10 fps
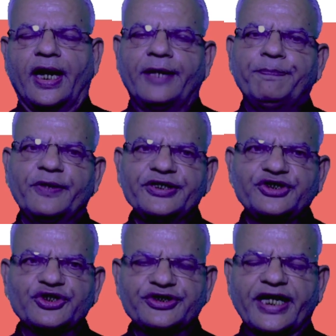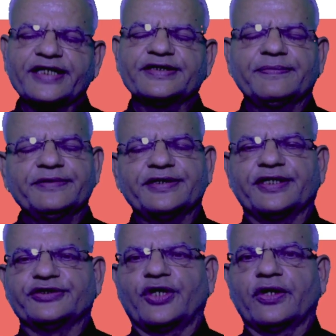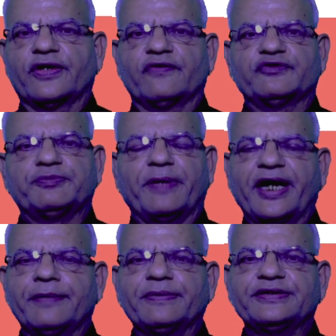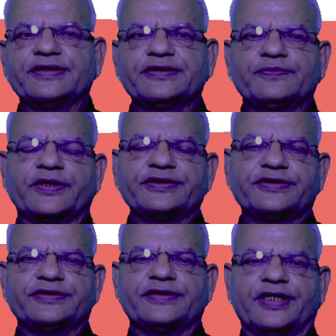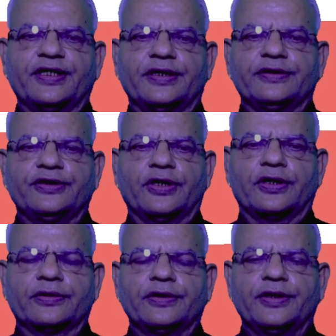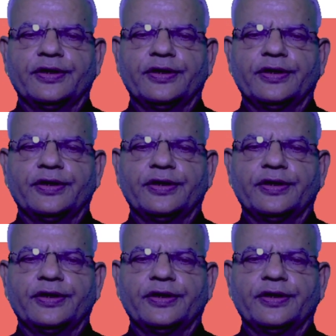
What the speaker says: Hypoestrogenism is a disorder of spayed bitches. Once the your